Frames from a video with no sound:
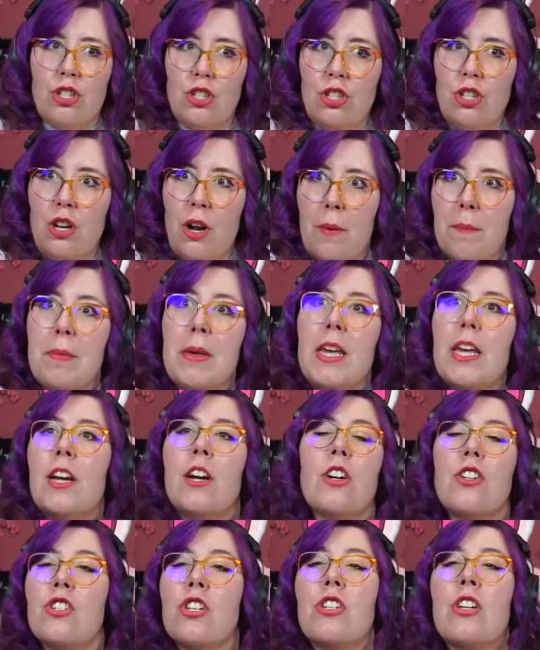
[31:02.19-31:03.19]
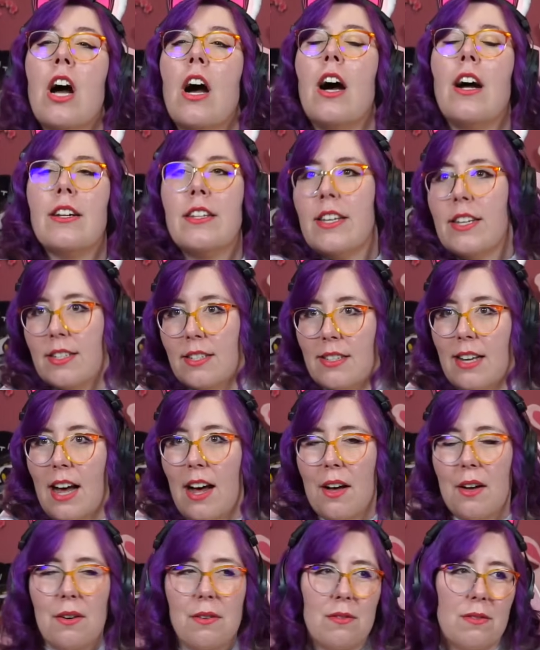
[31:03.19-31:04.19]
you know, being her Titania
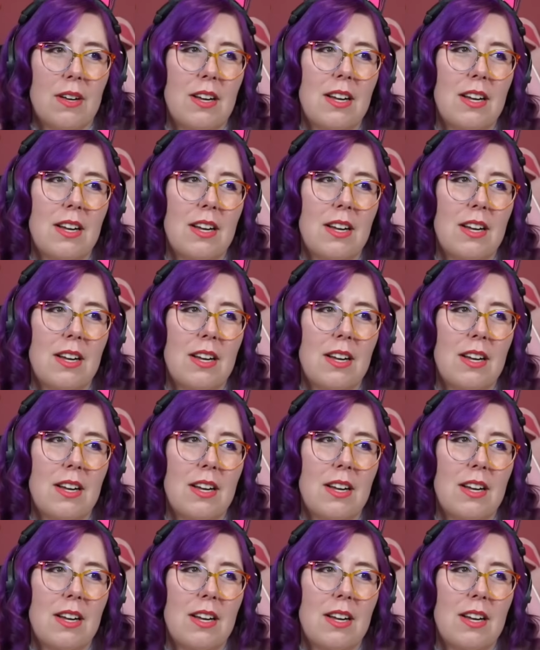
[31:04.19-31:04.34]
self.